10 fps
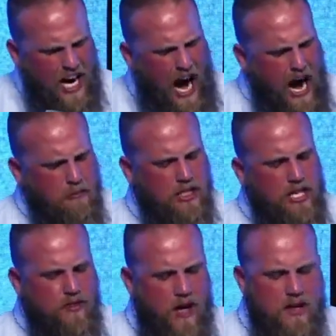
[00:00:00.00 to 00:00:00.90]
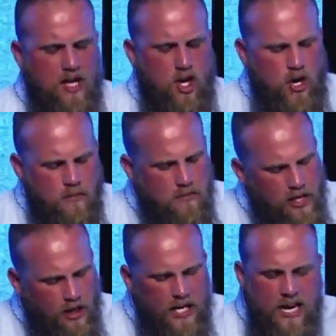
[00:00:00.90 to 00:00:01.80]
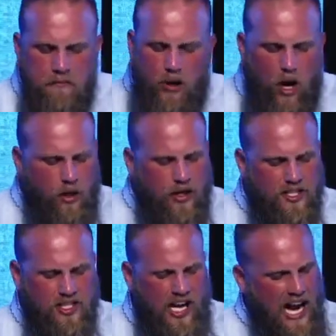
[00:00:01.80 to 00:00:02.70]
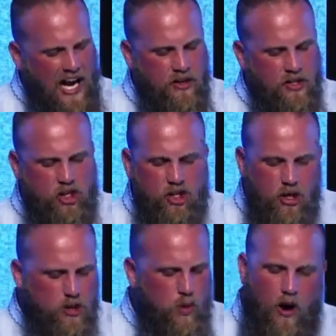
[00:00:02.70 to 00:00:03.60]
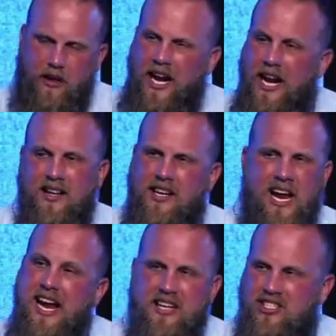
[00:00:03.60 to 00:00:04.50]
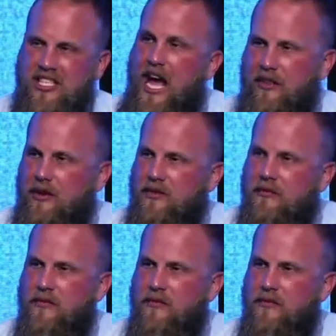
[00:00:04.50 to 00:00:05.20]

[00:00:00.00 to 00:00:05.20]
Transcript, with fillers: I believe that humility and brokenness can and should walk hand in hand together.